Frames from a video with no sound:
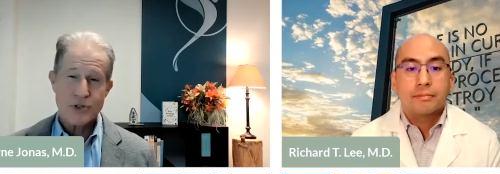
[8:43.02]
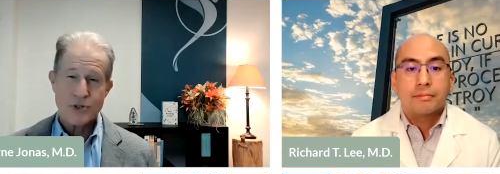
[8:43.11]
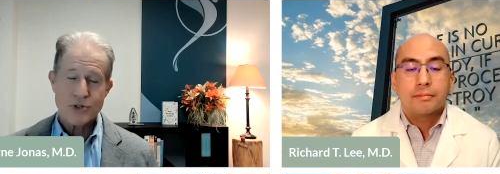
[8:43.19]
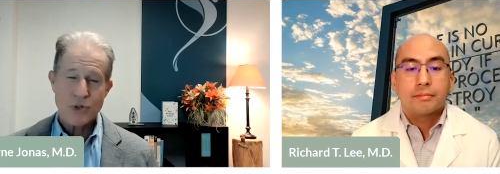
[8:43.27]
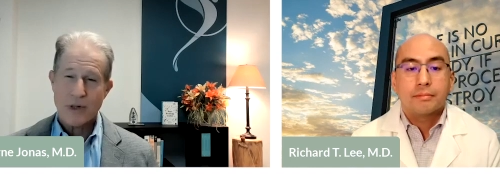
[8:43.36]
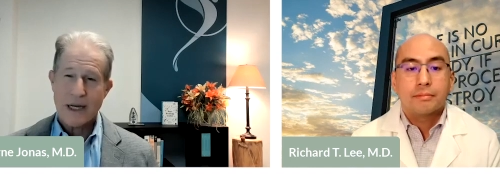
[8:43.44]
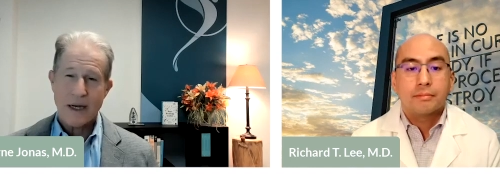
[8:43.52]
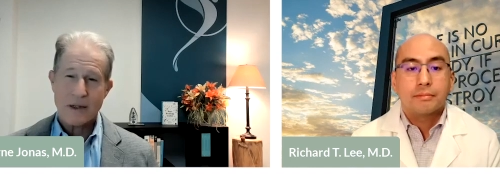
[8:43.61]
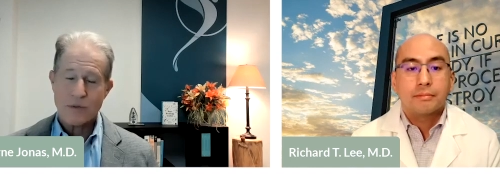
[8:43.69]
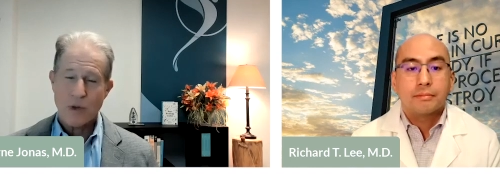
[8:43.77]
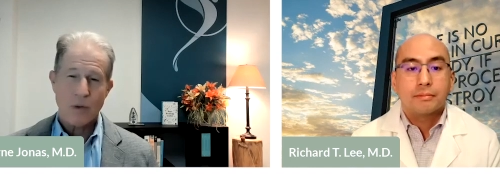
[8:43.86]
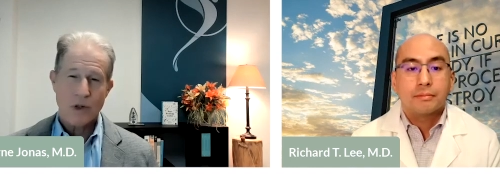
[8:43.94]
Speaker 1: sort
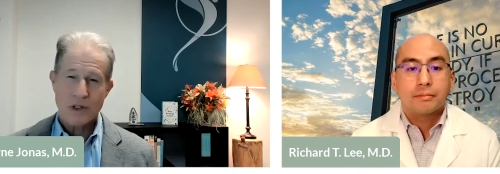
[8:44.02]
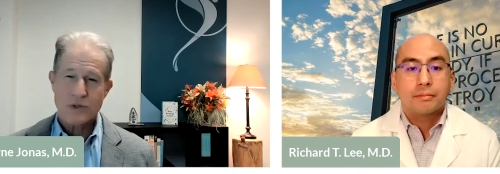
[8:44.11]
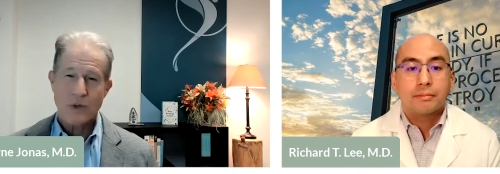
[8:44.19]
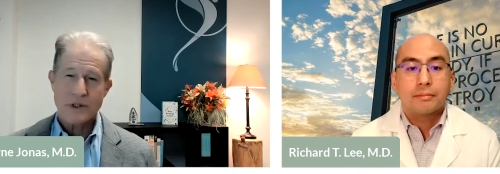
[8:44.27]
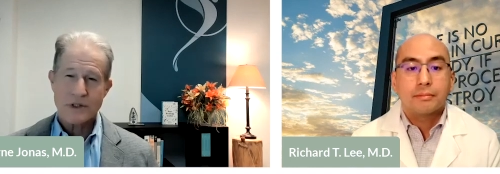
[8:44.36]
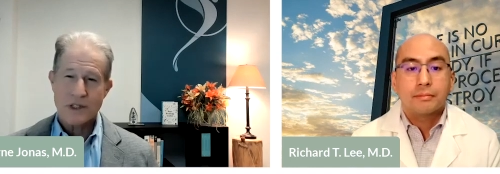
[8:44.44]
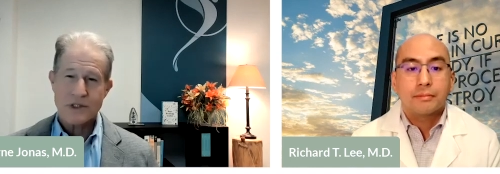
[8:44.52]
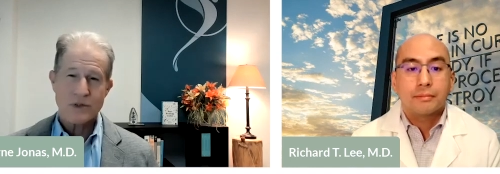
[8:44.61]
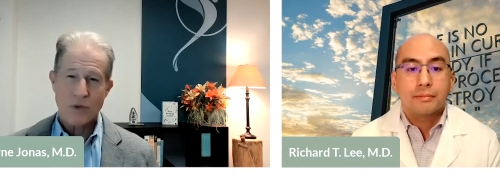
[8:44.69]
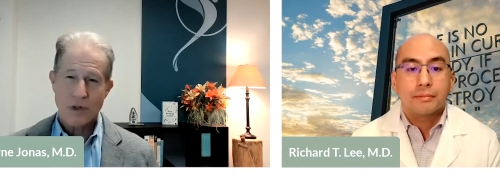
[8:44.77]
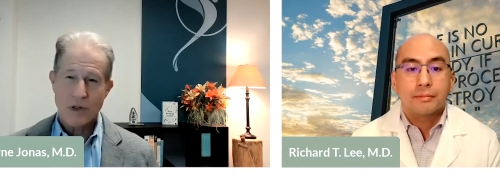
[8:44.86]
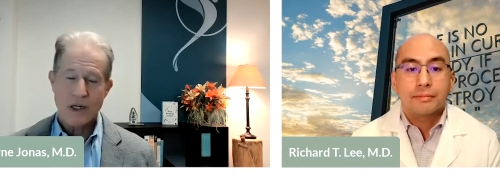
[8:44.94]
out what works, what doesn't
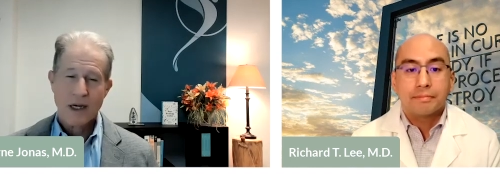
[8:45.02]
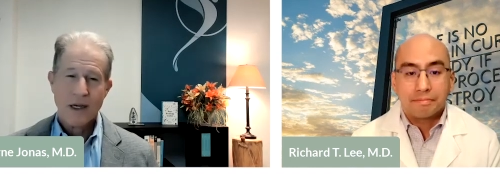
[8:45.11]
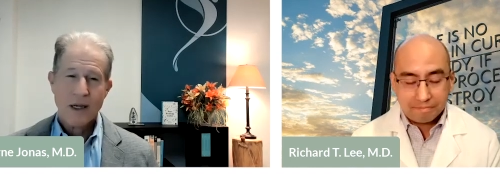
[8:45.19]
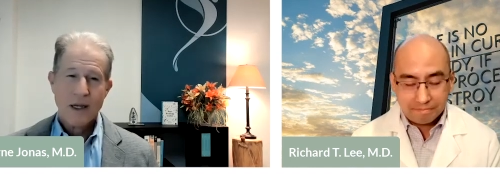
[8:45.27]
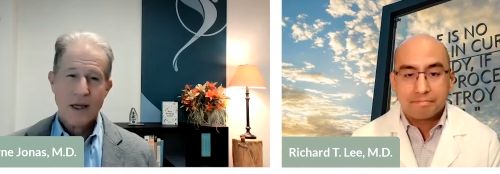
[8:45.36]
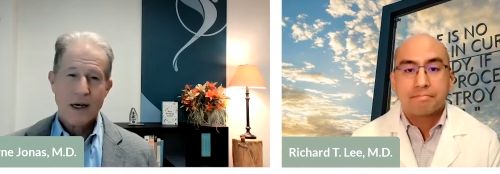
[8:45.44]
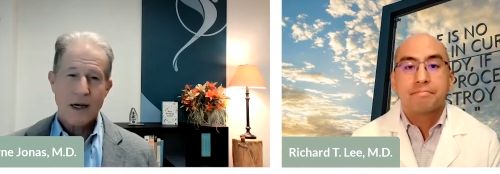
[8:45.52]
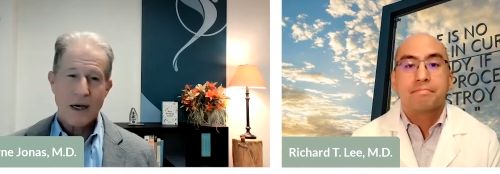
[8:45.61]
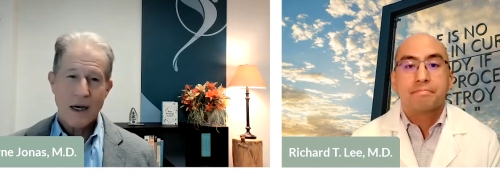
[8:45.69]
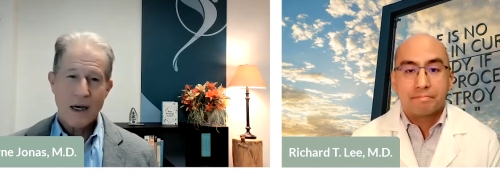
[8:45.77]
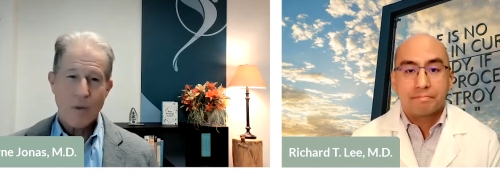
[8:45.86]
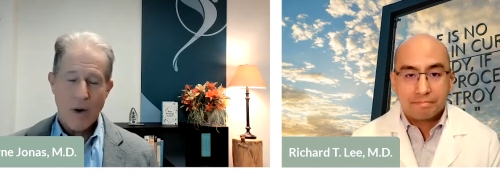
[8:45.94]
work,
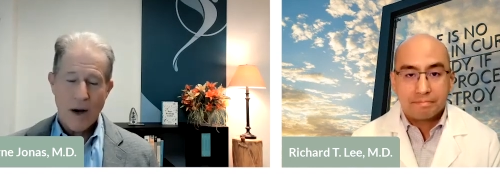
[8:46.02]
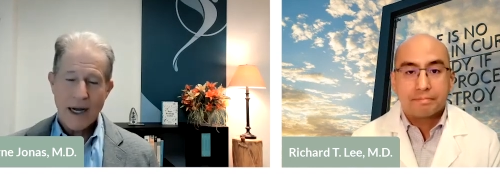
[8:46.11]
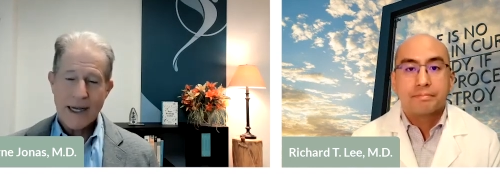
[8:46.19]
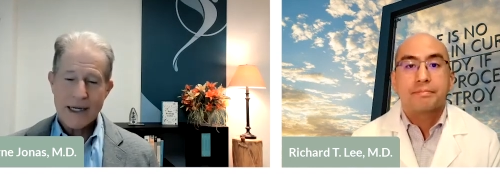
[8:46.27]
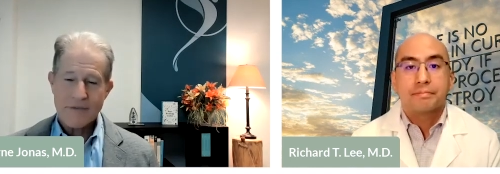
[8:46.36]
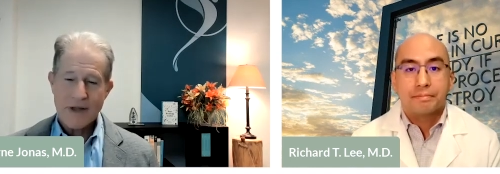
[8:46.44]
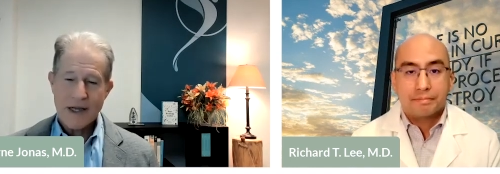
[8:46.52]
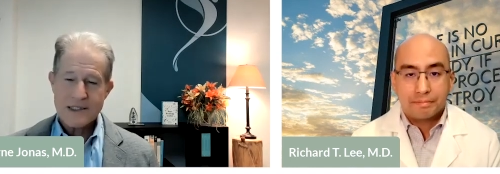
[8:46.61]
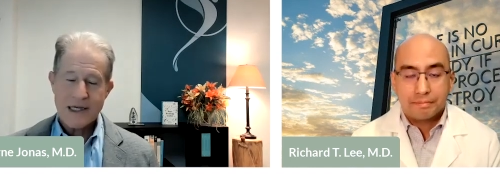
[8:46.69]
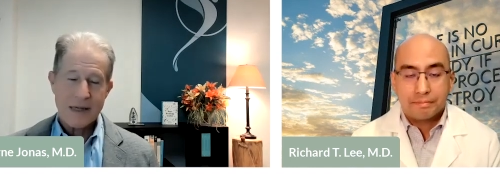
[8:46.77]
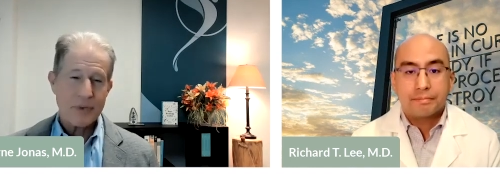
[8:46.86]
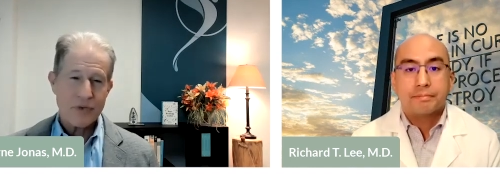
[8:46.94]
uh, why, and that
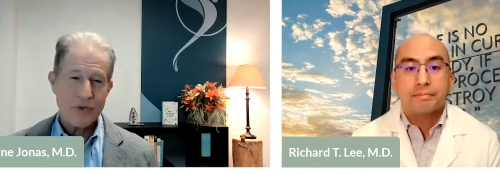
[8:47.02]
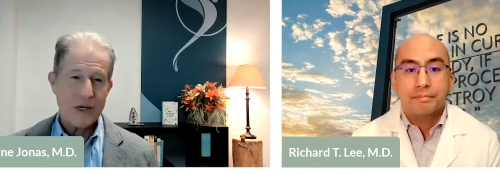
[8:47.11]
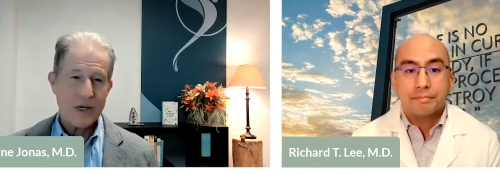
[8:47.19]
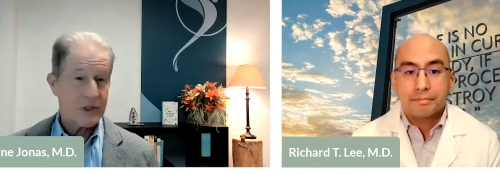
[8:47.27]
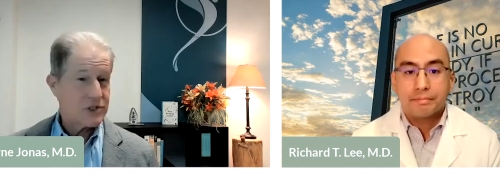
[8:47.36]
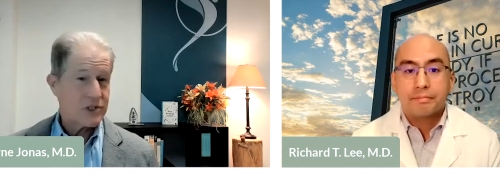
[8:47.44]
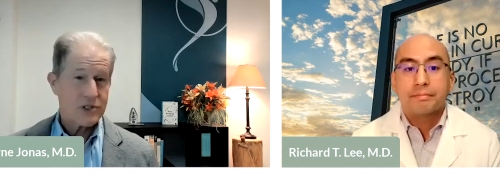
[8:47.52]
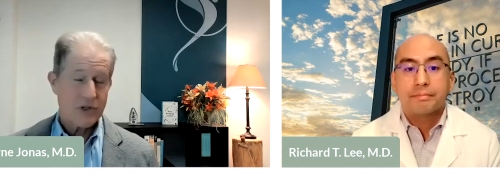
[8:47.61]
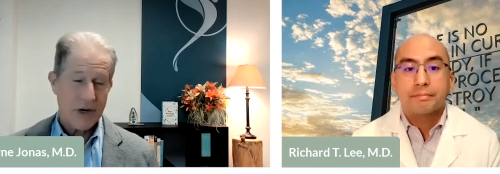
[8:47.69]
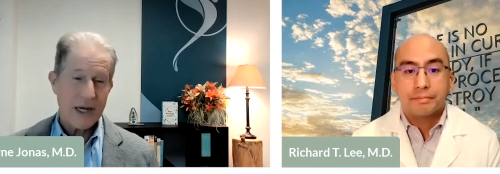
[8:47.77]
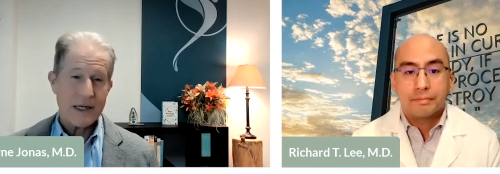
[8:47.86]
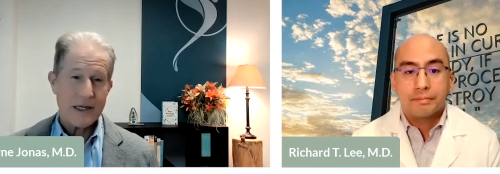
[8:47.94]
type of thing, which is
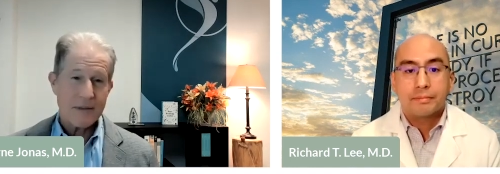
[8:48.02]
great.